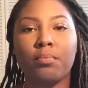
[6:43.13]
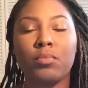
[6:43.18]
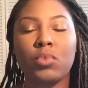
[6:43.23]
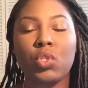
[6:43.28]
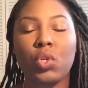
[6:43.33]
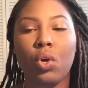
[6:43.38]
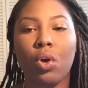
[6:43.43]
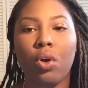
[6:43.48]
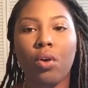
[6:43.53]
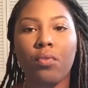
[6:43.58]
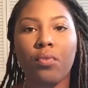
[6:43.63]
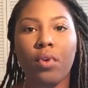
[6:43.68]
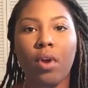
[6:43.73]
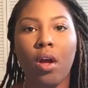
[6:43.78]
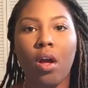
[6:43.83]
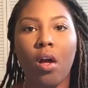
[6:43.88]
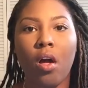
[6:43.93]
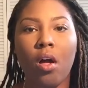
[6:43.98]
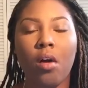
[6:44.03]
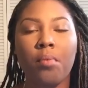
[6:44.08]
So
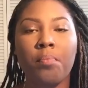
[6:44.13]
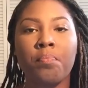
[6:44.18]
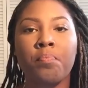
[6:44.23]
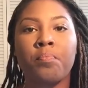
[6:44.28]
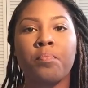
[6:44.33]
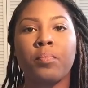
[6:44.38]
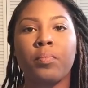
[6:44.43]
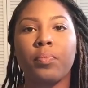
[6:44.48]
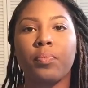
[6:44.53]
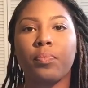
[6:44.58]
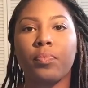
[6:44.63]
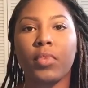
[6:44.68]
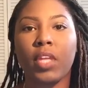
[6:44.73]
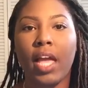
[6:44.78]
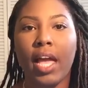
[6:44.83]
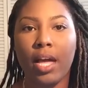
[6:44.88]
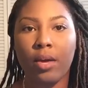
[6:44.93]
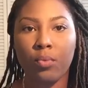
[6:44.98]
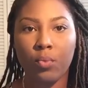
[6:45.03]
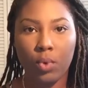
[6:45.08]
overall, I